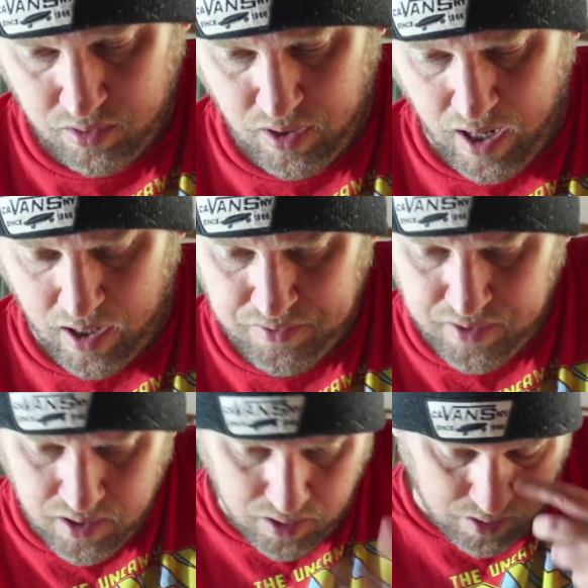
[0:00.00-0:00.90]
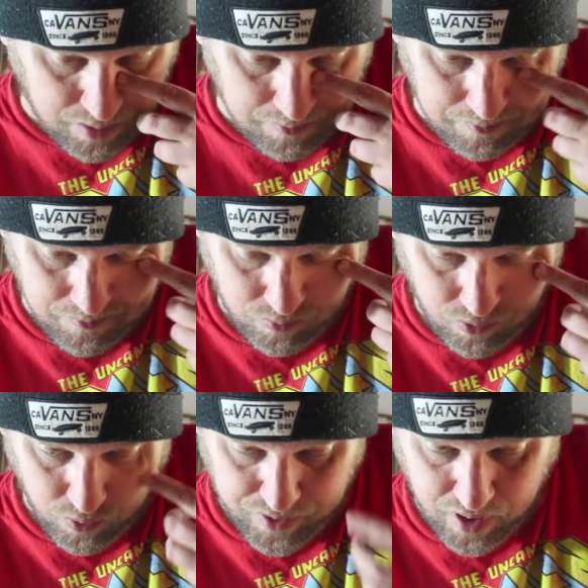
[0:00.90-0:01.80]
Yeah, I think
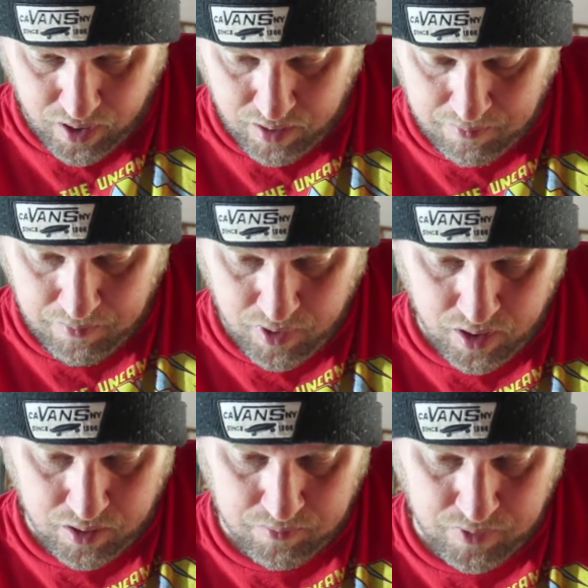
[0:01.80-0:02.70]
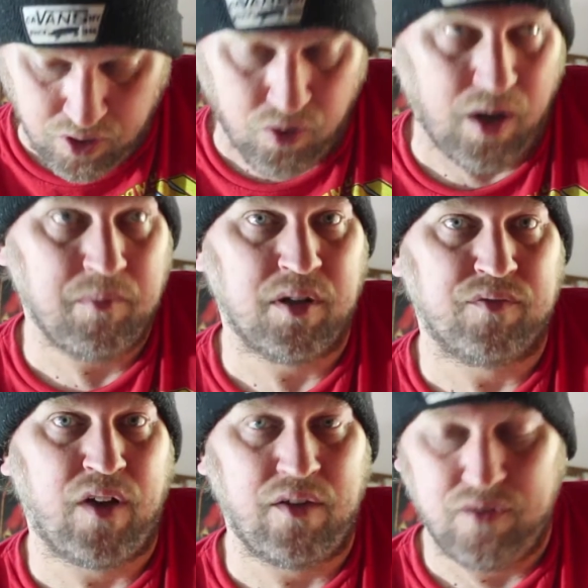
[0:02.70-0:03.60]
with him, you know, I'm in a
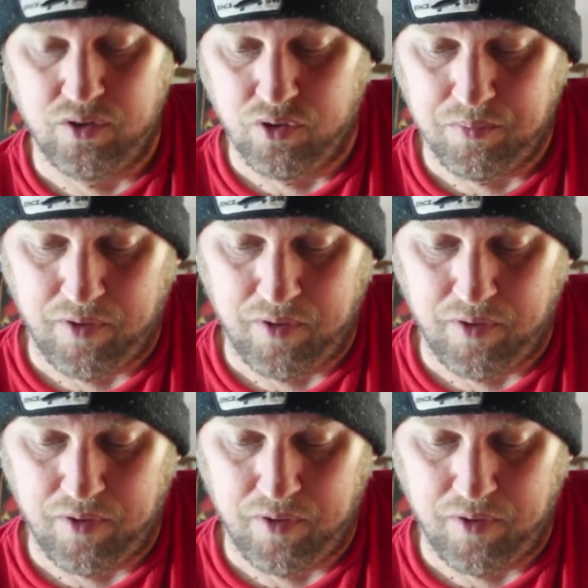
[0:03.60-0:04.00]
5e group.